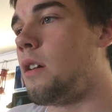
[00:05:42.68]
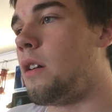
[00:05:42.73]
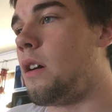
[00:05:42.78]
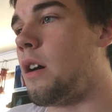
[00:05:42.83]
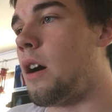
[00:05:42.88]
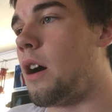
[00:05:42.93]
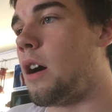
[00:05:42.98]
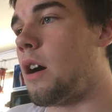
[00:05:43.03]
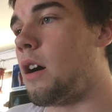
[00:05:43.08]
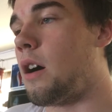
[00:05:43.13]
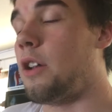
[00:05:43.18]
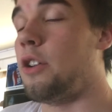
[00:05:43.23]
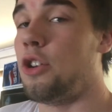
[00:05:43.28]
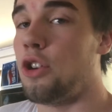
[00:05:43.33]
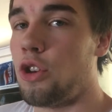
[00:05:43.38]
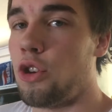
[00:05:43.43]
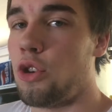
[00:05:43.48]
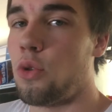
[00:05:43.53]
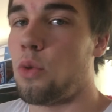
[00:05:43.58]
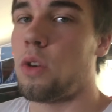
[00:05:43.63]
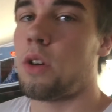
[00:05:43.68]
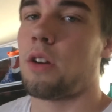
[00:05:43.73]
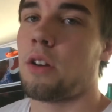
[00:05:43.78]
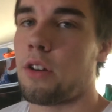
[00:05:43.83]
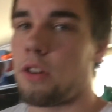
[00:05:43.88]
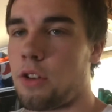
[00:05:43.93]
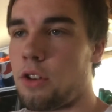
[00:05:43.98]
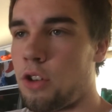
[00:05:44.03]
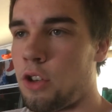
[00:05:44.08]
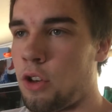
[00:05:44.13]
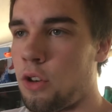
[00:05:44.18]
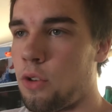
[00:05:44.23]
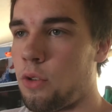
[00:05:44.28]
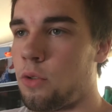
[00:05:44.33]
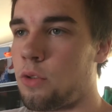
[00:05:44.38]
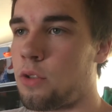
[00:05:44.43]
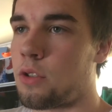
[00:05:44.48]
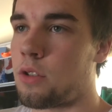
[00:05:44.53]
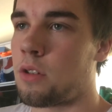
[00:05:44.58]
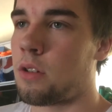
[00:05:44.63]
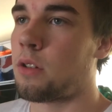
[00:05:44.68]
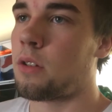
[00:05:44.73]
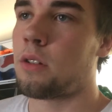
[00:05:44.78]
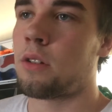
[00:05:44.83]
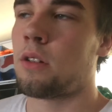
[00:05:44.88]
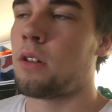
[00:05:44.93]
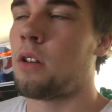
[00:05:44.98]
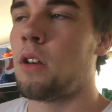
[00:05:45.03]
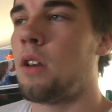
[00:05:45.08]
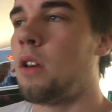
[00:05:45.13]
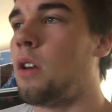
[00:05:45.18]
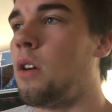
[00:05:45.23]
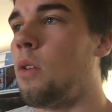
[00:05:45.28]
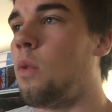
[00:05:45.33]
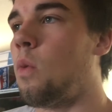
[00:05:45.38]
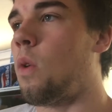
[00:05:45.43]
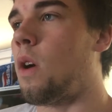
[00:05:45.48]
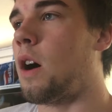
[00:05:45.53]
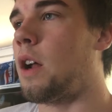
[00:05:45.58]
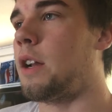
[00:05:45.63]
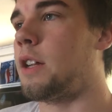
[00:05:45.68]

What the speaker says: a new used one.